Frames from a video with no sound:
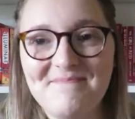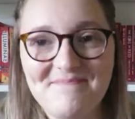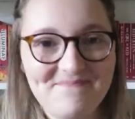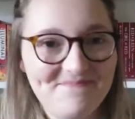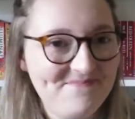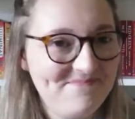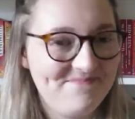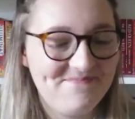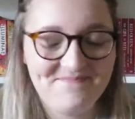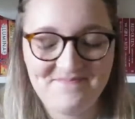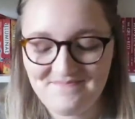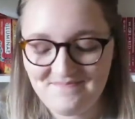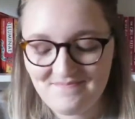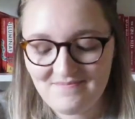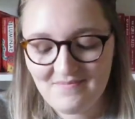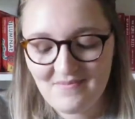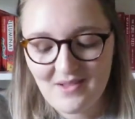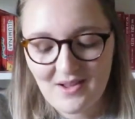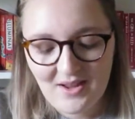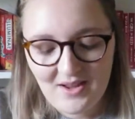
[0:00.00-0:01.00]

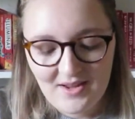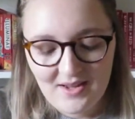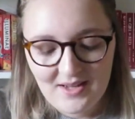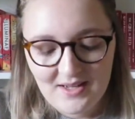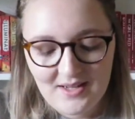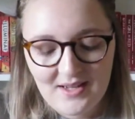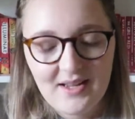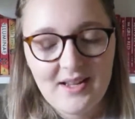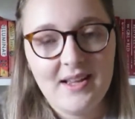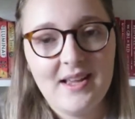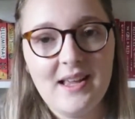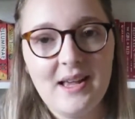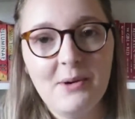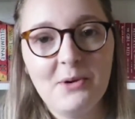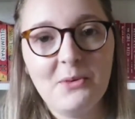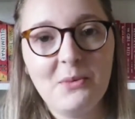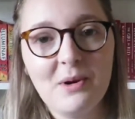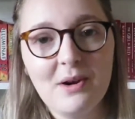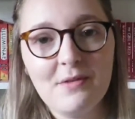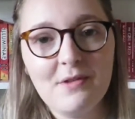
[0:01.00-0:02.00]
it
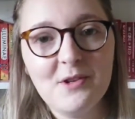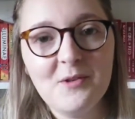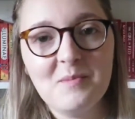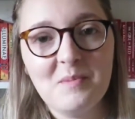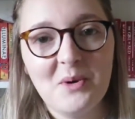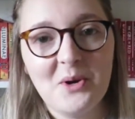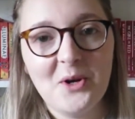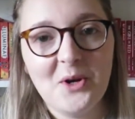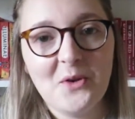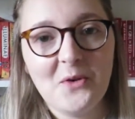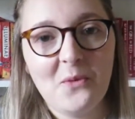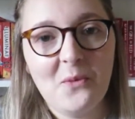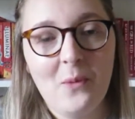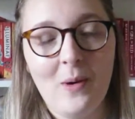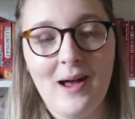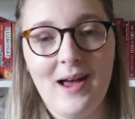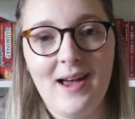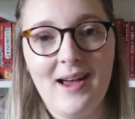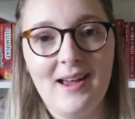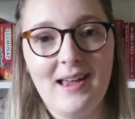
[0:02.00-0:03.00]
was one of those books
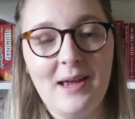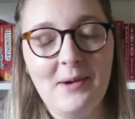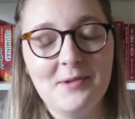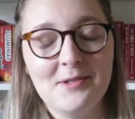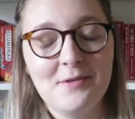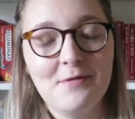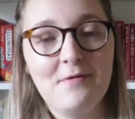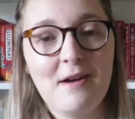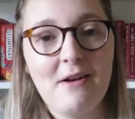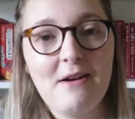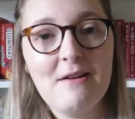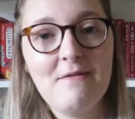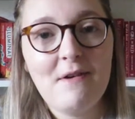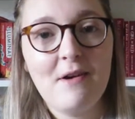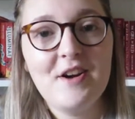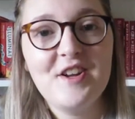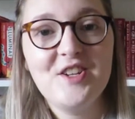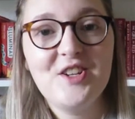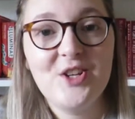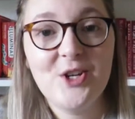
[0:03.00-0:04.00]
where it was a very,
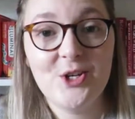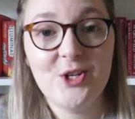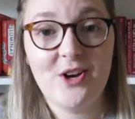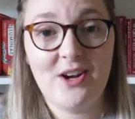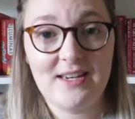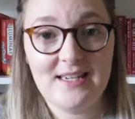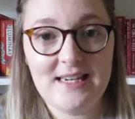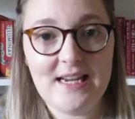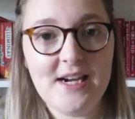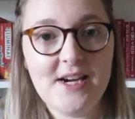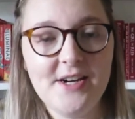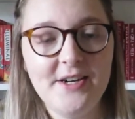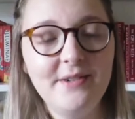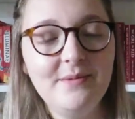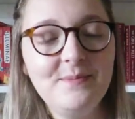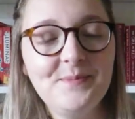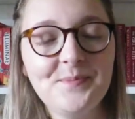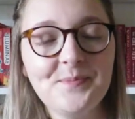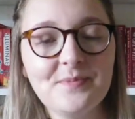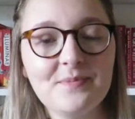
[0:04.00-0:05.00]
very good
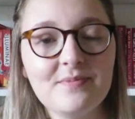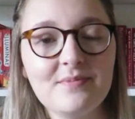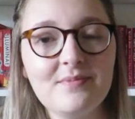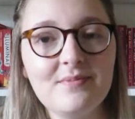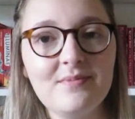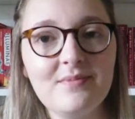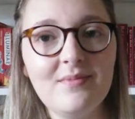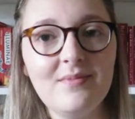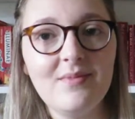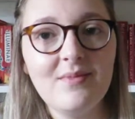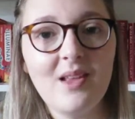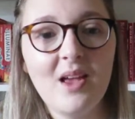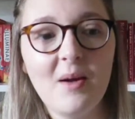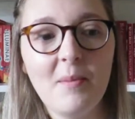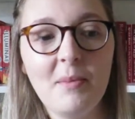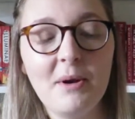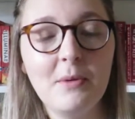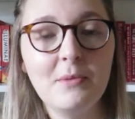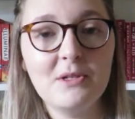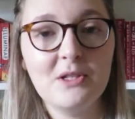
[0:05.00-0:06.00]
idea,
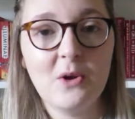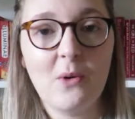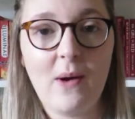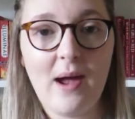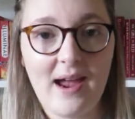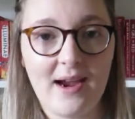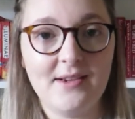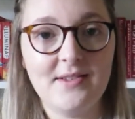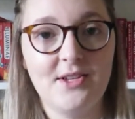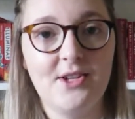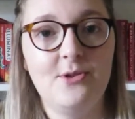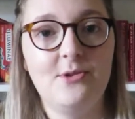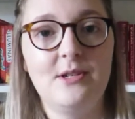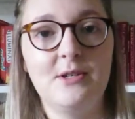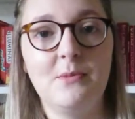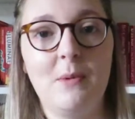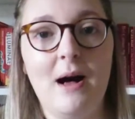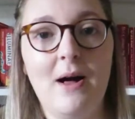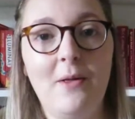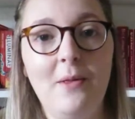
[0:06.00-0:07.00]
but it was not
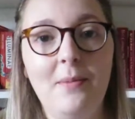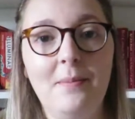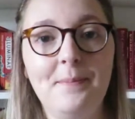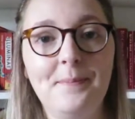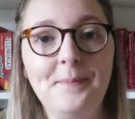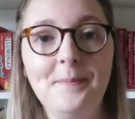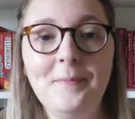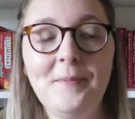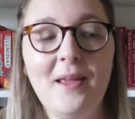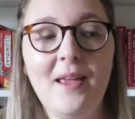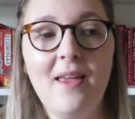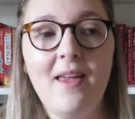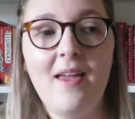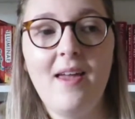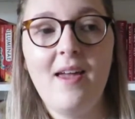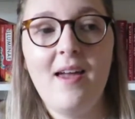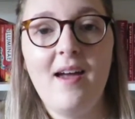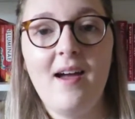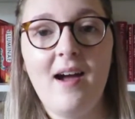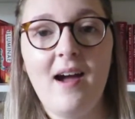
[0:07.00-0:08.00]
executed well
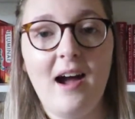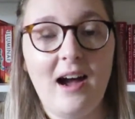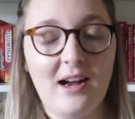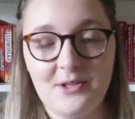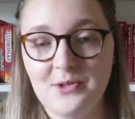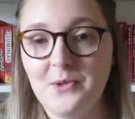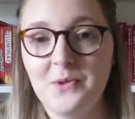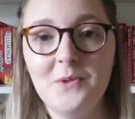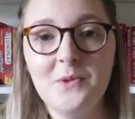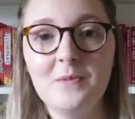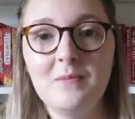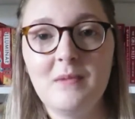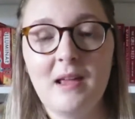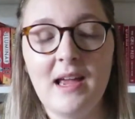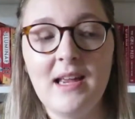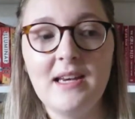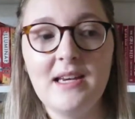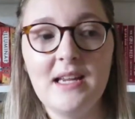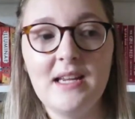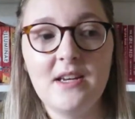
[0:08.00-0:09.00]
at all.
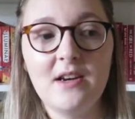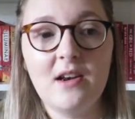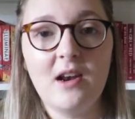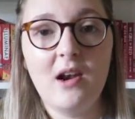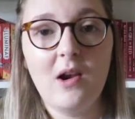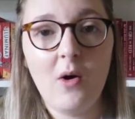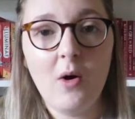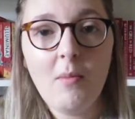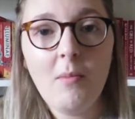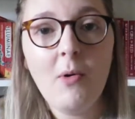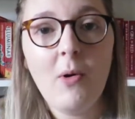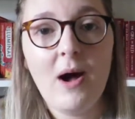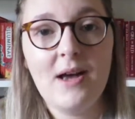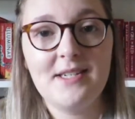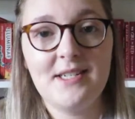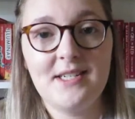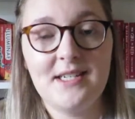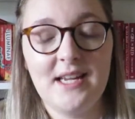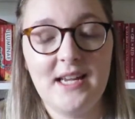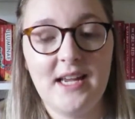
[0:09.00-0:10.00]
It needed a lot more
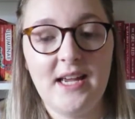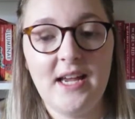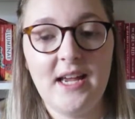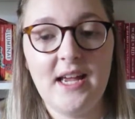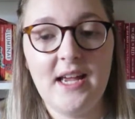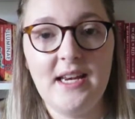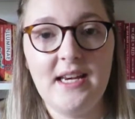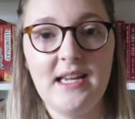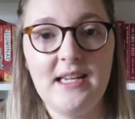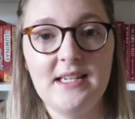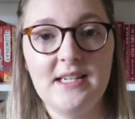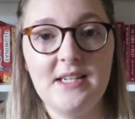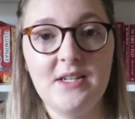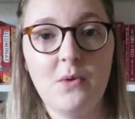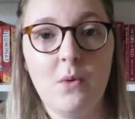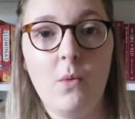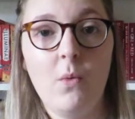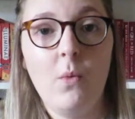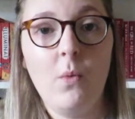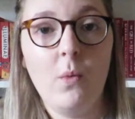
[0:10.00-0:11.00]
editing, it
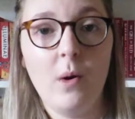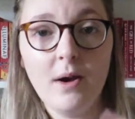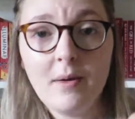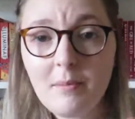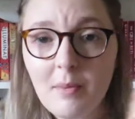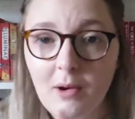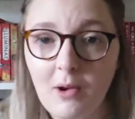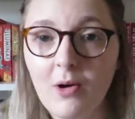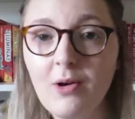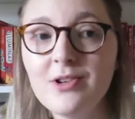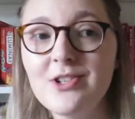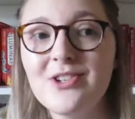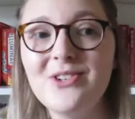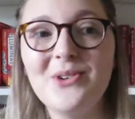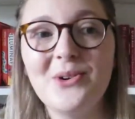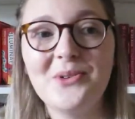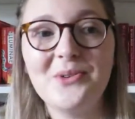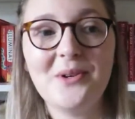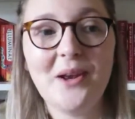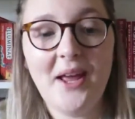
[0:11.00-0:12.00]
needed one plot,
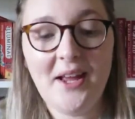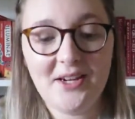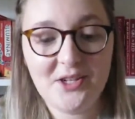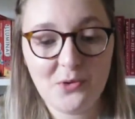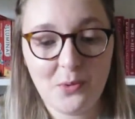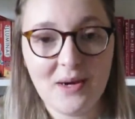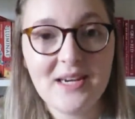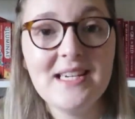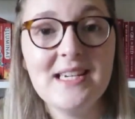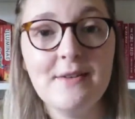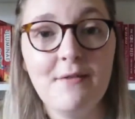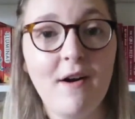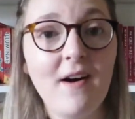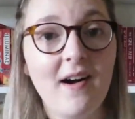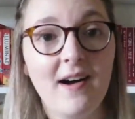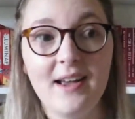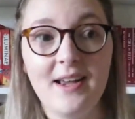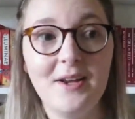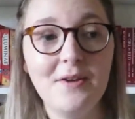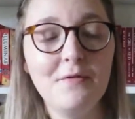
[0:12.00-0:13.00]
not like
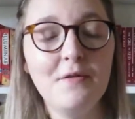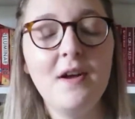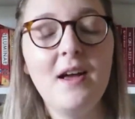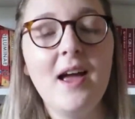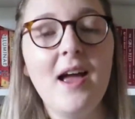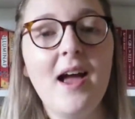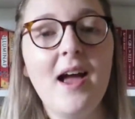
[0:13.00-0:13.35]
25,